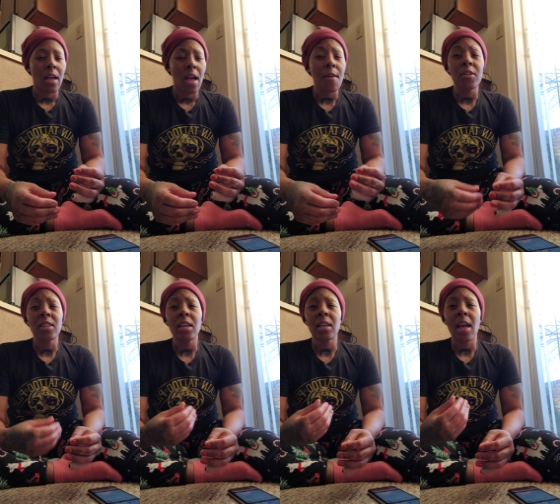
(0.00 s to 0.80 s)

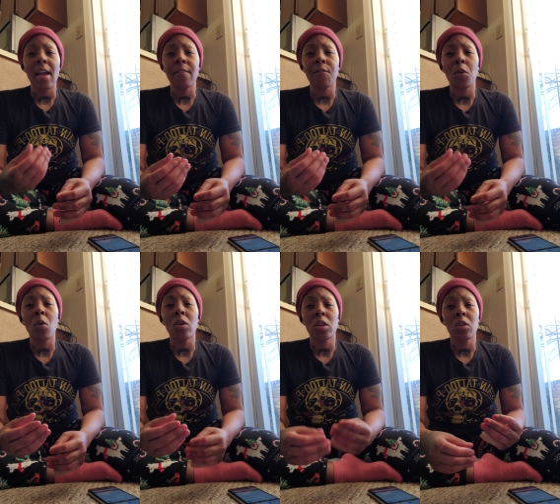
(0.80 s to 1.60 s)
everything ain't
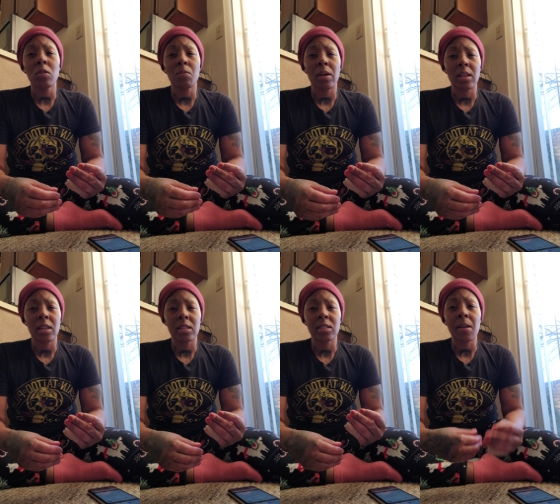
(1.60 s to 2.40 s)
for you, but it
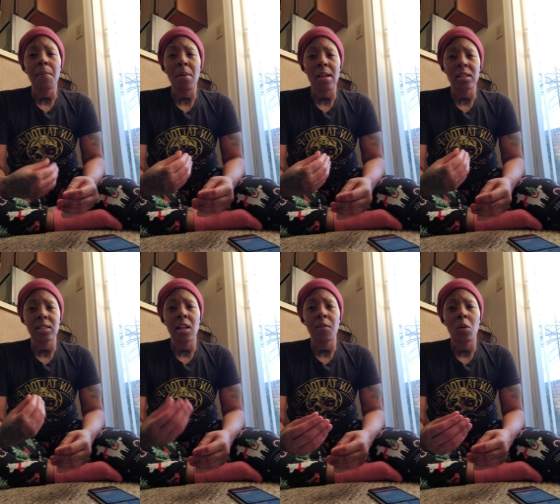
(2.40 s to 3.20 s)
is somebody's
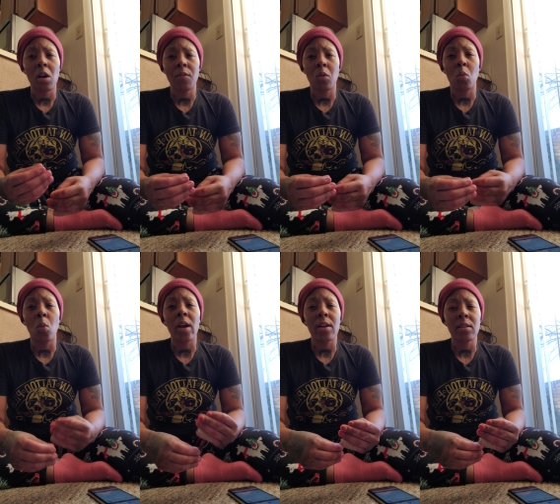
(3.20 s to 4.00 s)
level of
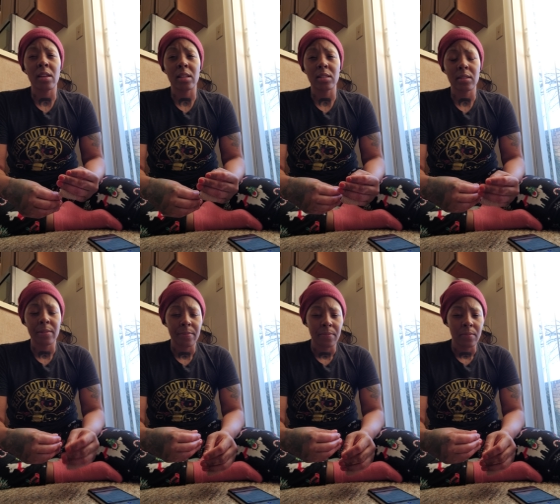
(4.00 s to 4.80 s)
awareness.
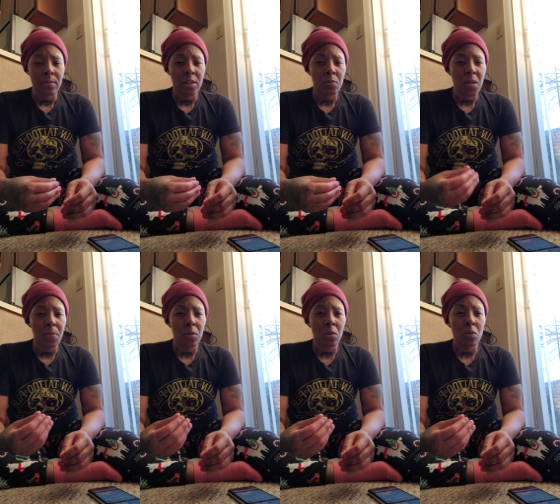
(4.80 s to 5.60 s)
There's
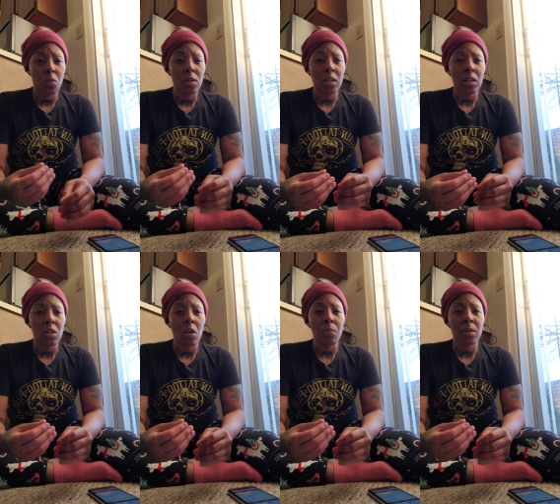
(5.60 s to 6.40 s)
people who really
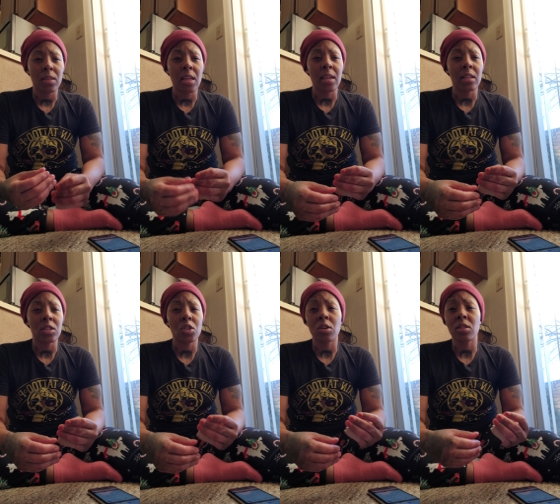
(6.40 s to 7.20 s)
don't be thinking
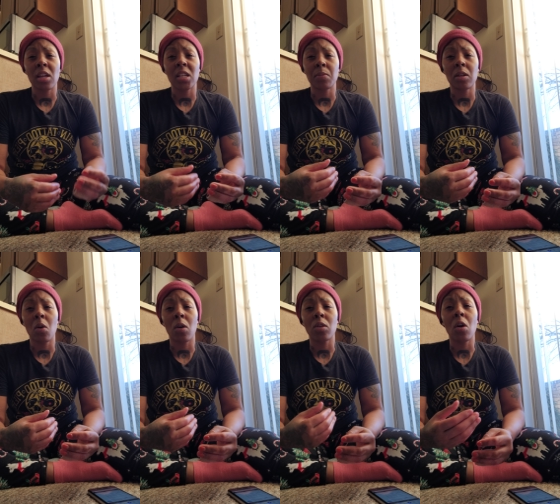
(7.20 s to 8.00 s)
certain things be
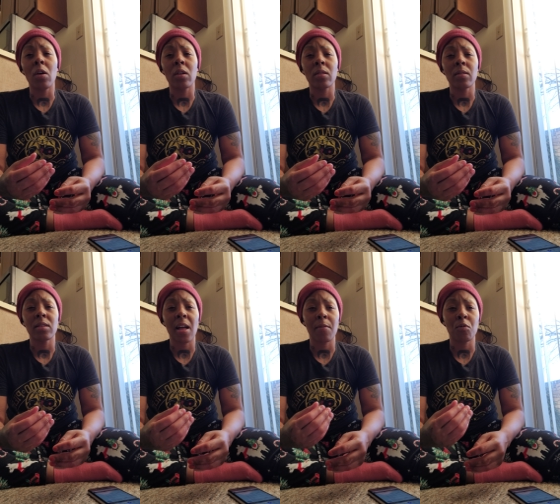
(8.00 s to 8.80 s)
going on
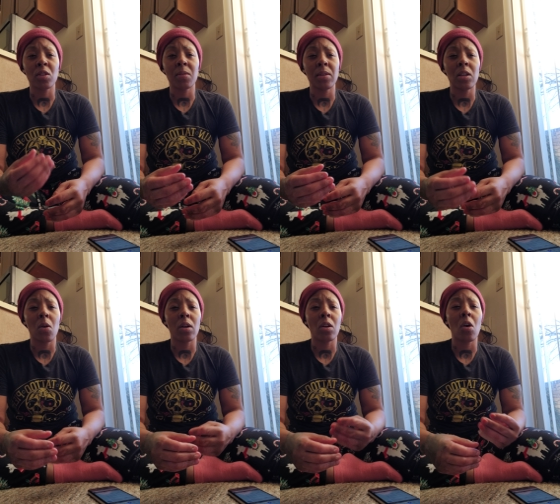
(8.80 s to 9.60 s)
that really be
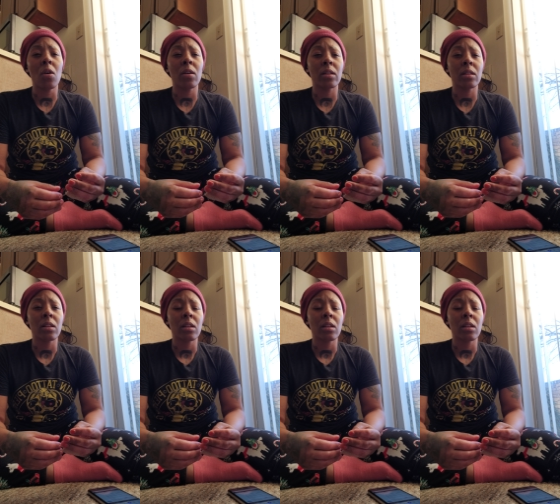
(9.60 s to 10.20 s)
going on,